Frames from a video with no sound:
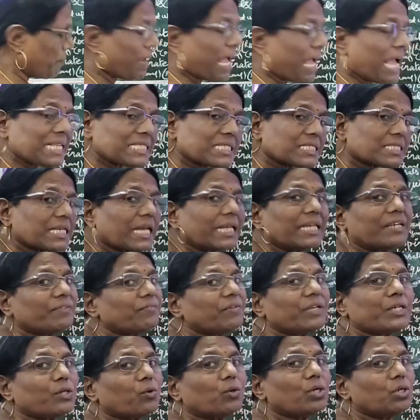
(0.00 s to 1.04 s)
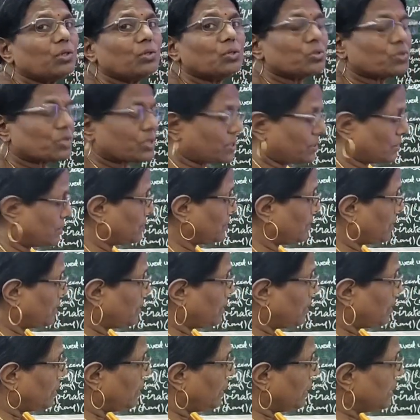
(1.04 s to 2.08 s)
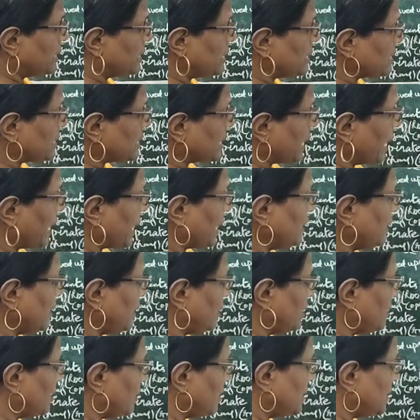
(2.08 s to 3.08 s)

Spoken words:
back side, we don't use. It is taken